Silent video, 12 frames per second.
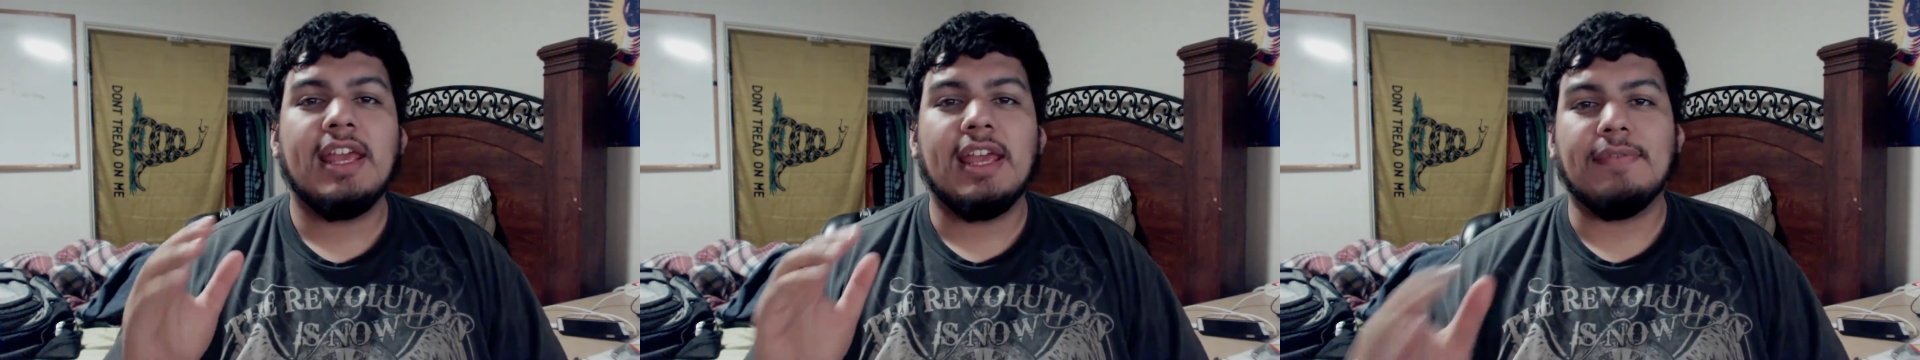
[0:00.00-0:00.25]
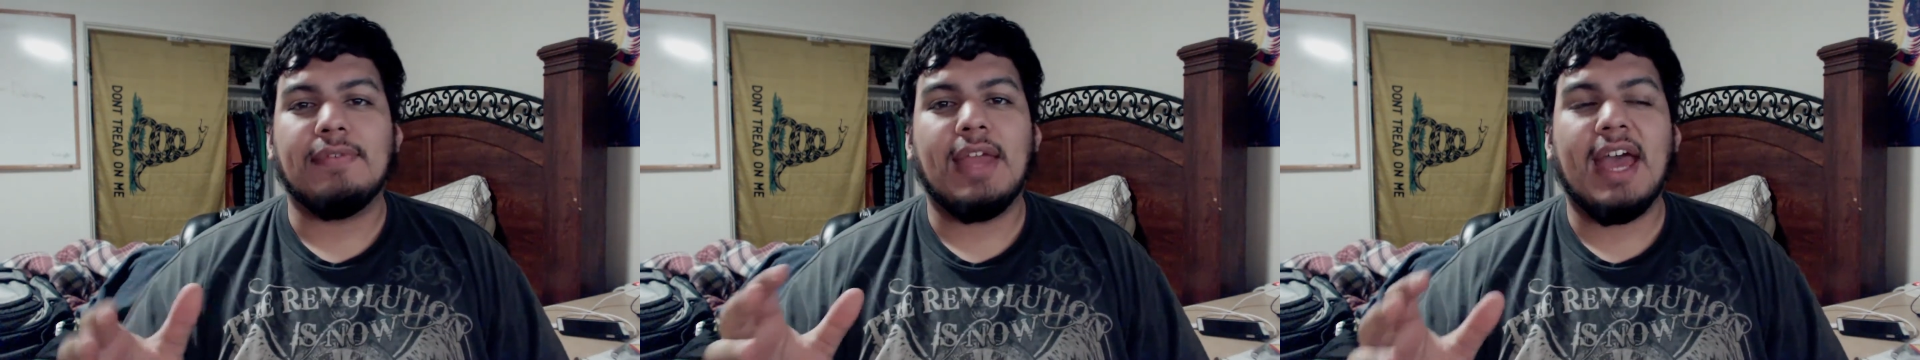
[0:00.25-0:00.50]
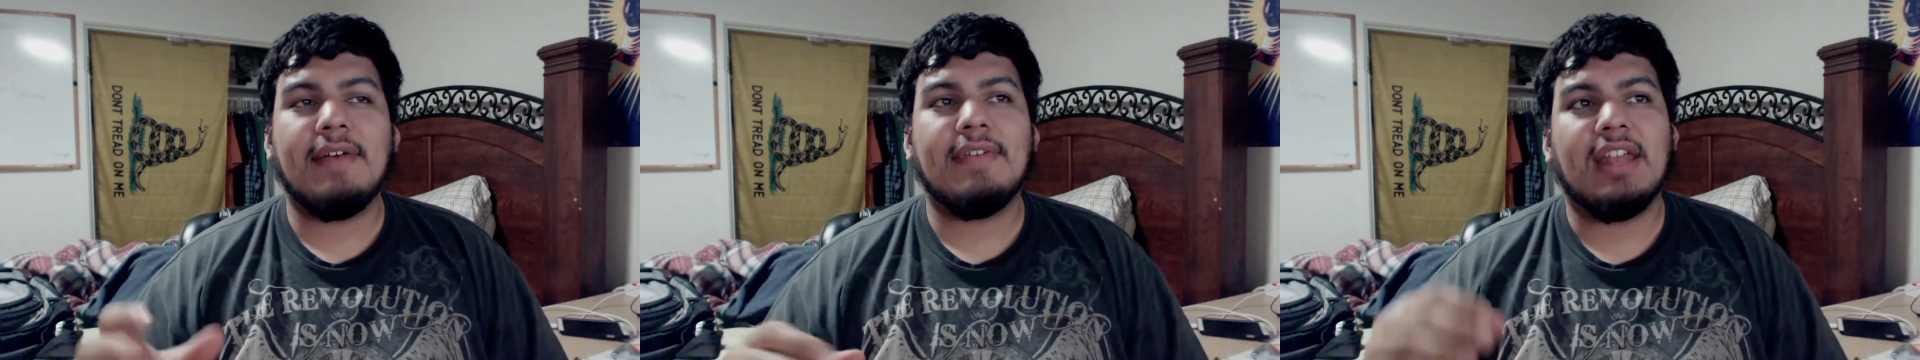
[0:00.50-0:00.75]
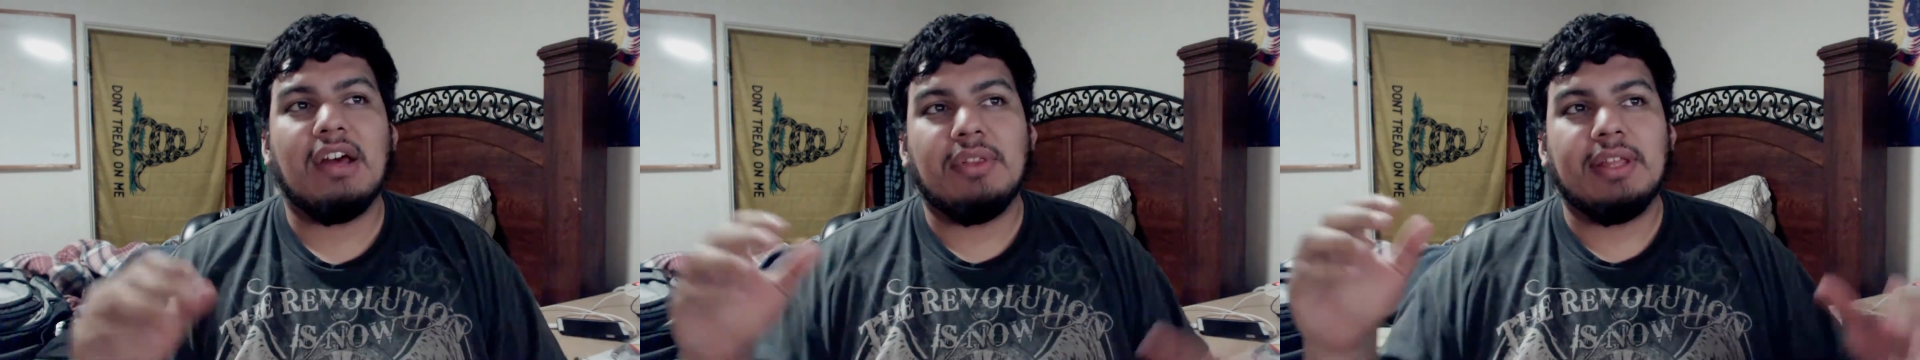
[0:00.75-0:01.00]
If you
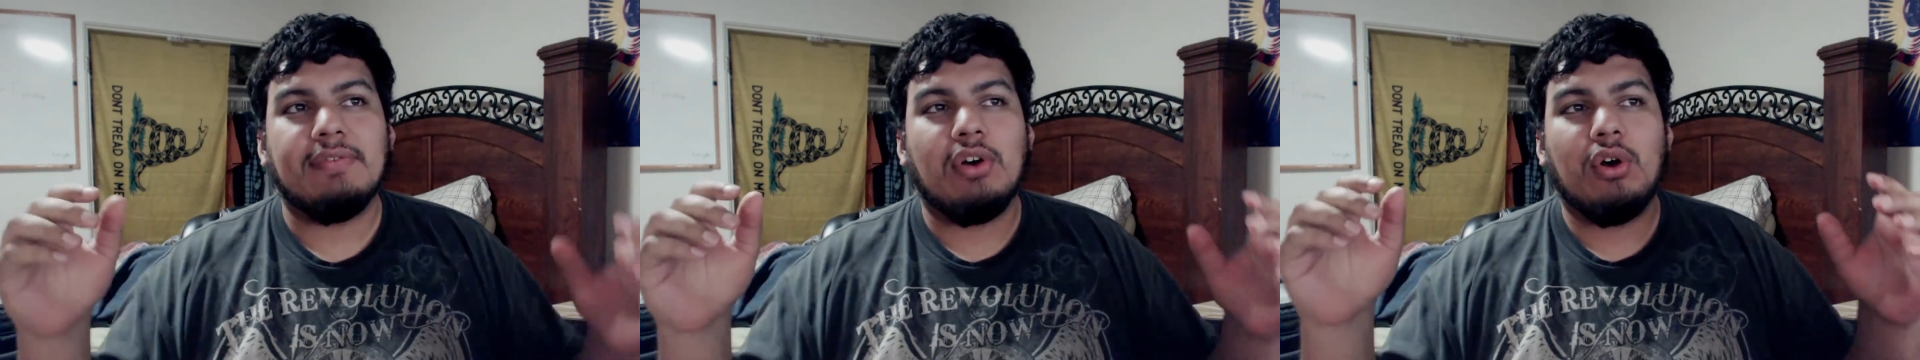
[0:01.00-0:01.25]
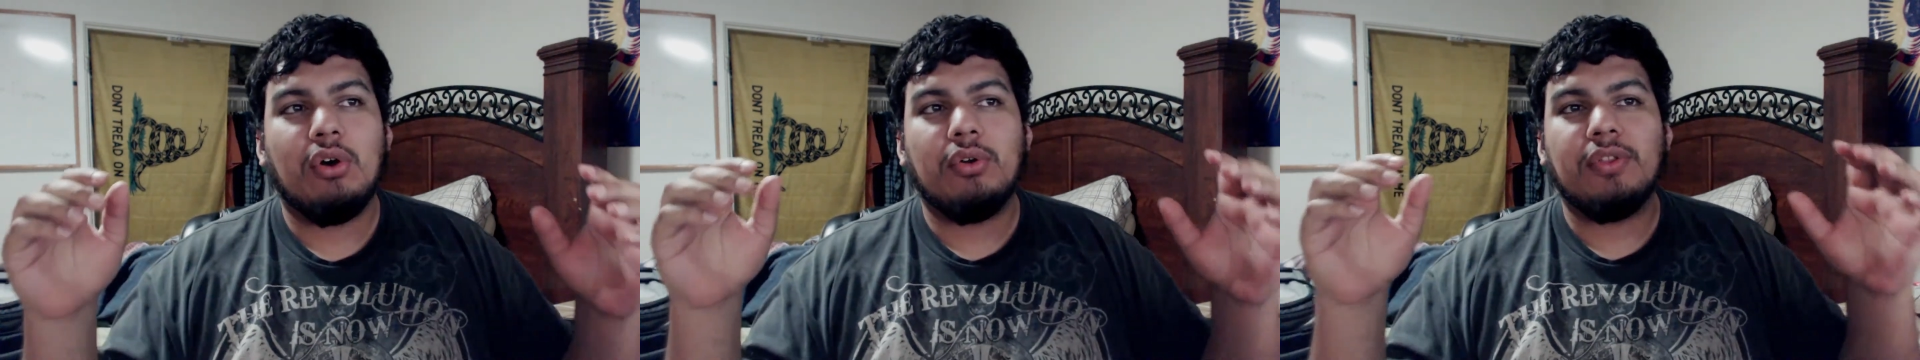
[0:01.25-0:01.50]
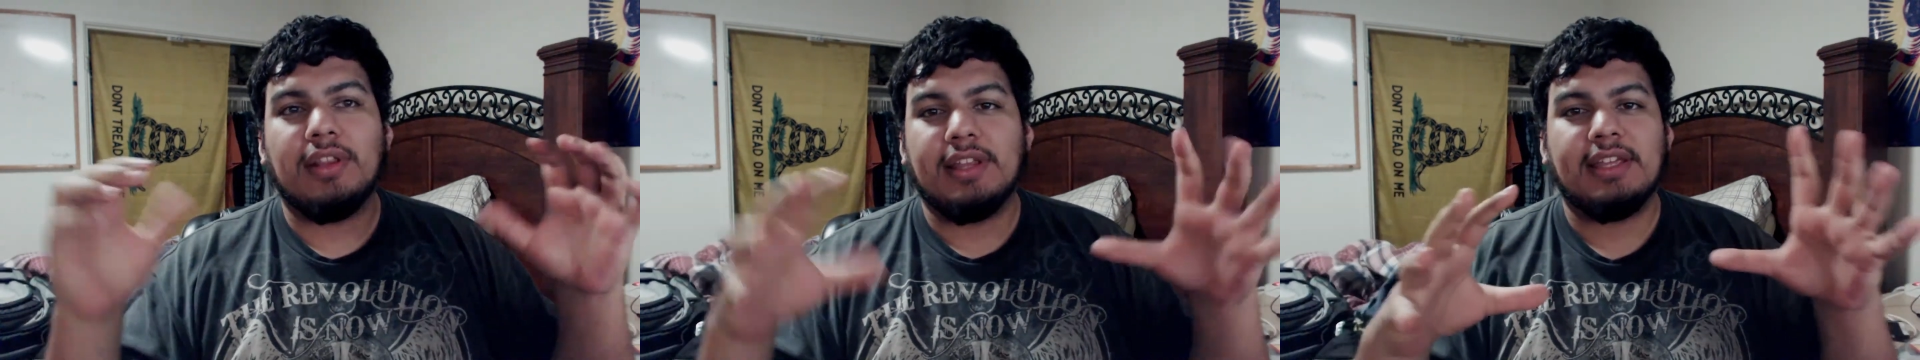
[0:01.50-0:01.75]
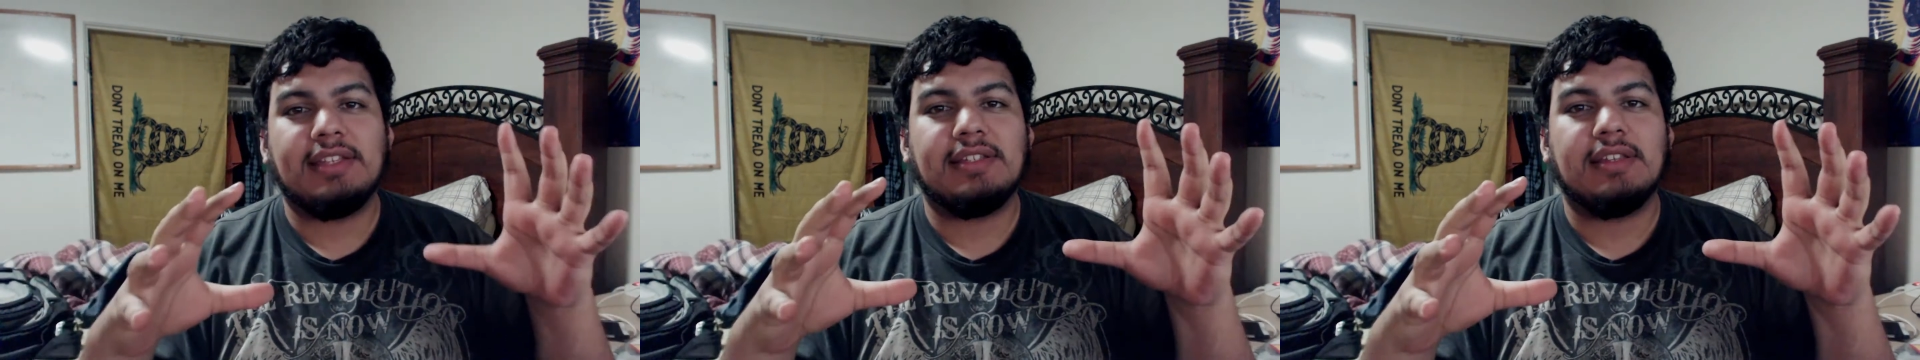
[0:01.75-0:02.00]
haven't, I'll leave all the
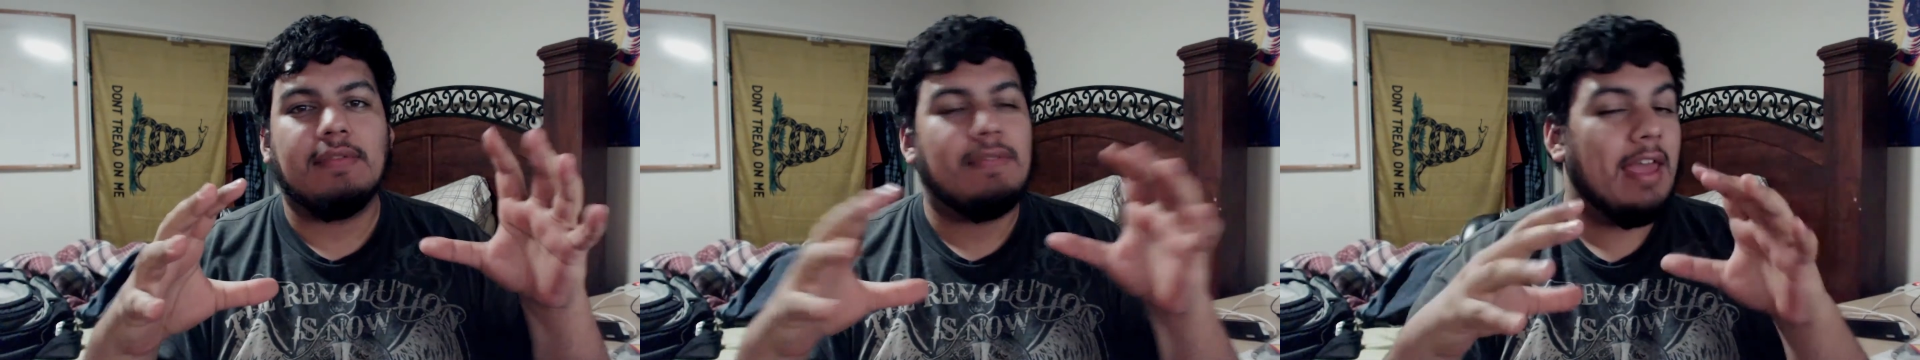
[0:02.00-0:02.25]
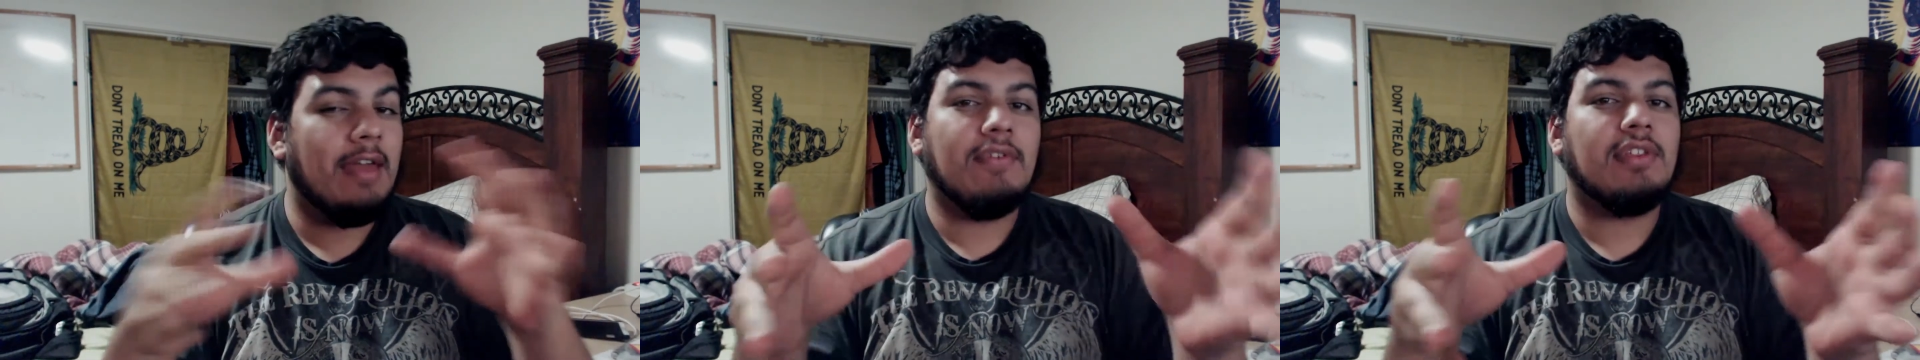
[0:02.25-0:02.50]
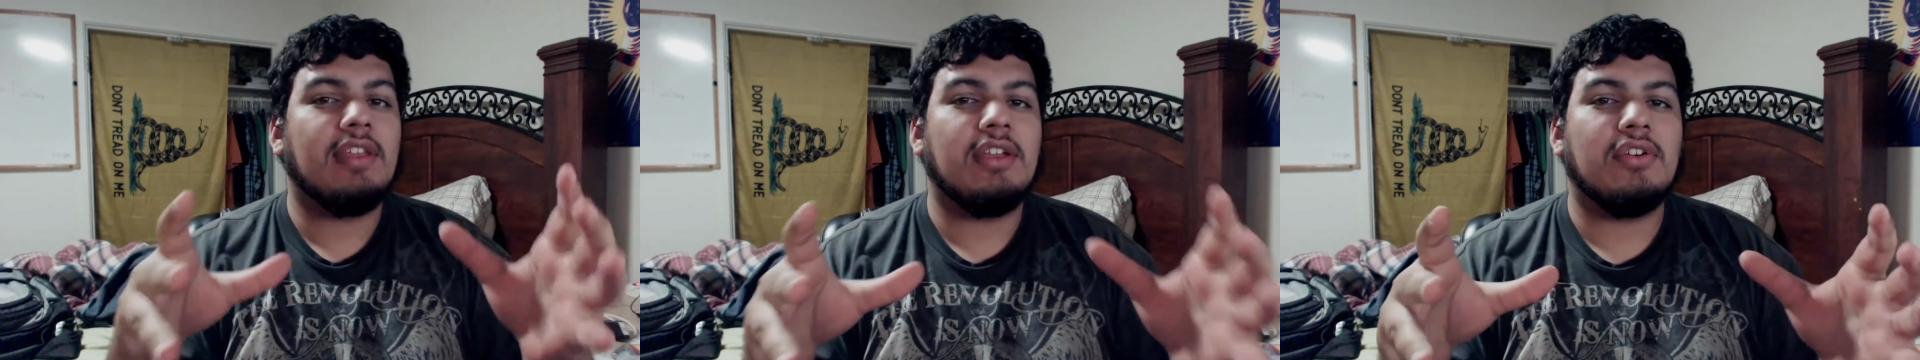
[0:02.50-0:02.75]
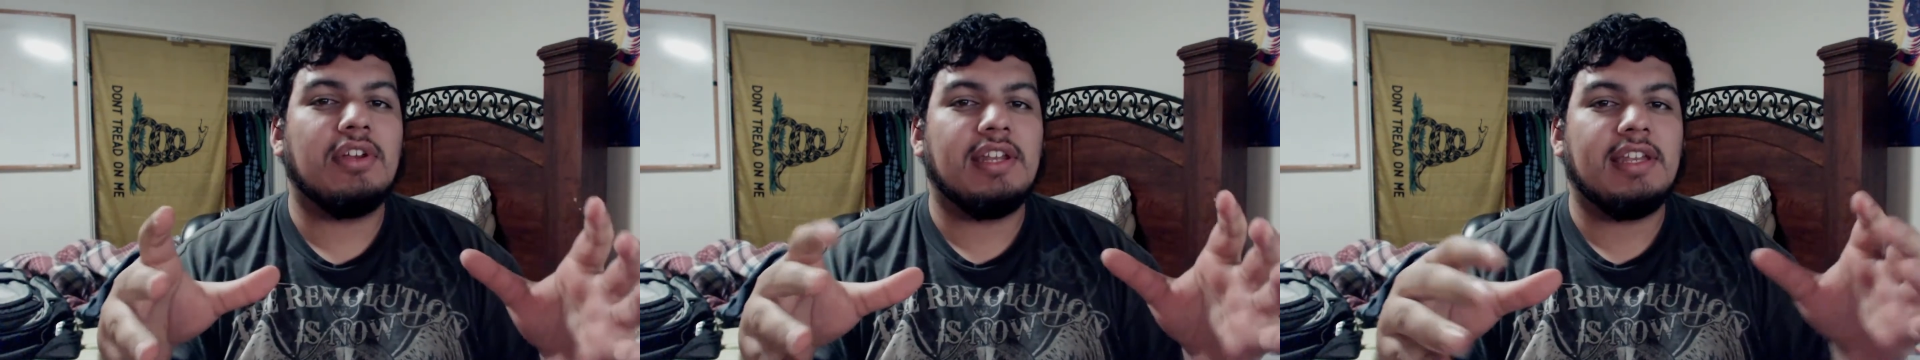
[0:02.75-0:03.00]
links of everything
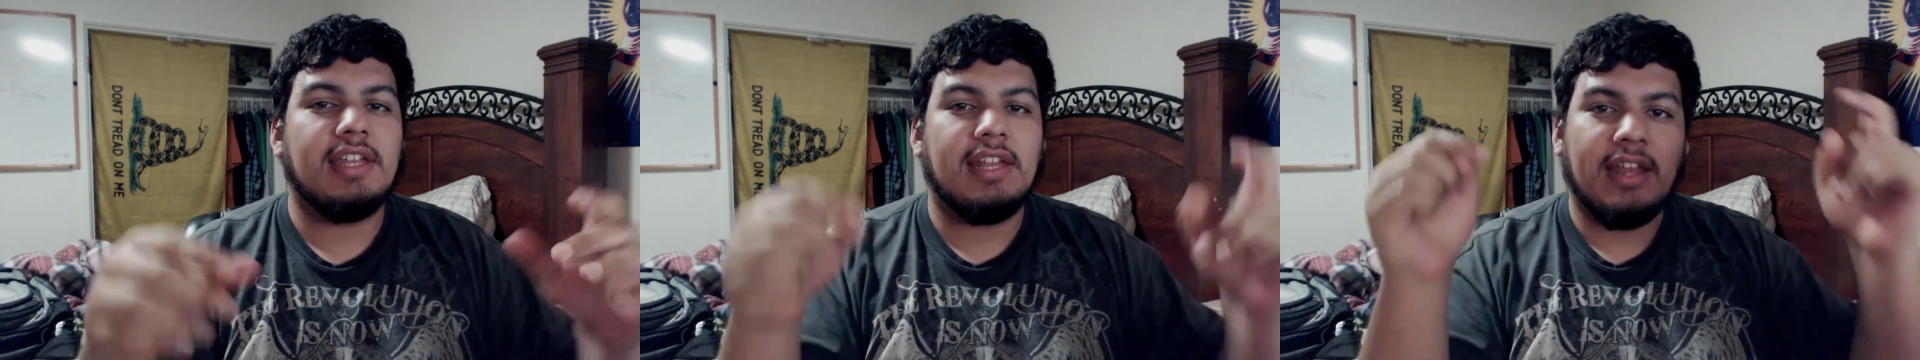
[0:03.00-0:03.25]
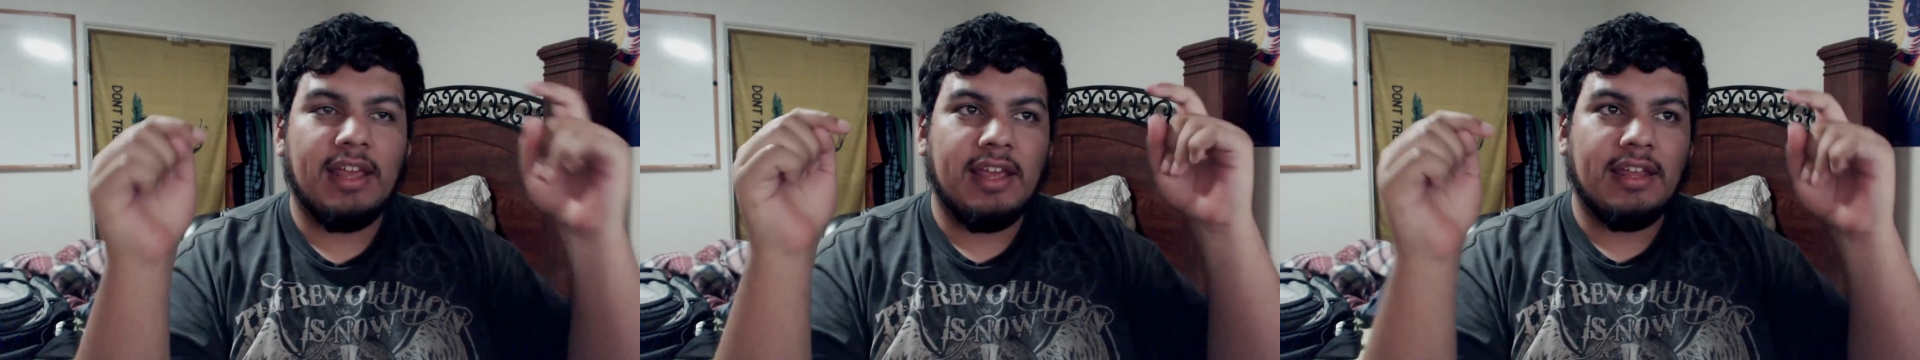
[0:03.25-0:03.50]
you're gonna need